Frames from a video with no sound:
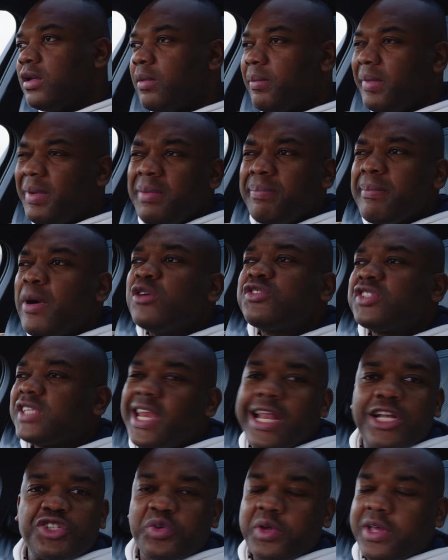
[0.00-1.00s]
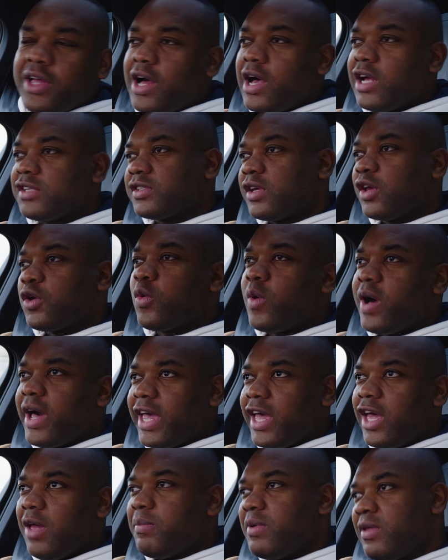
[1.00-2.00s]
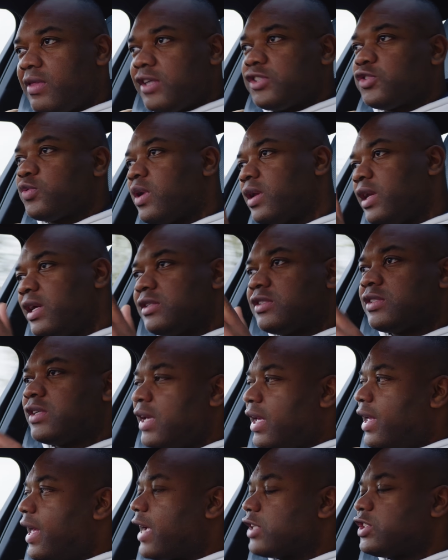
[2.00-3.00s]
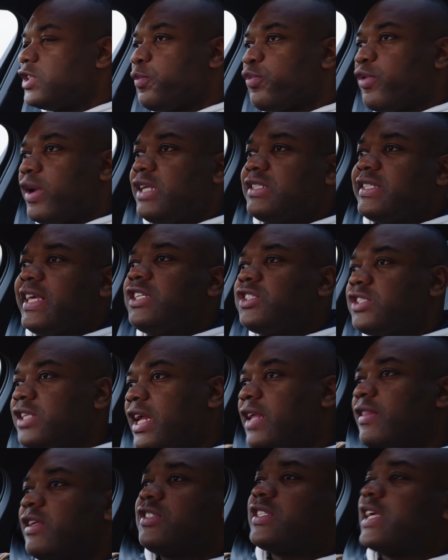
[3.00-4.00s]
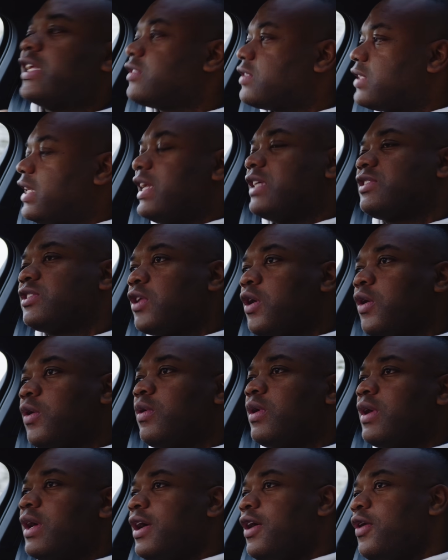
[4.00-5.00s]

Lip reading: I mean, most electric cars are quiet, but this one is actually pretty decent in the sense that there's no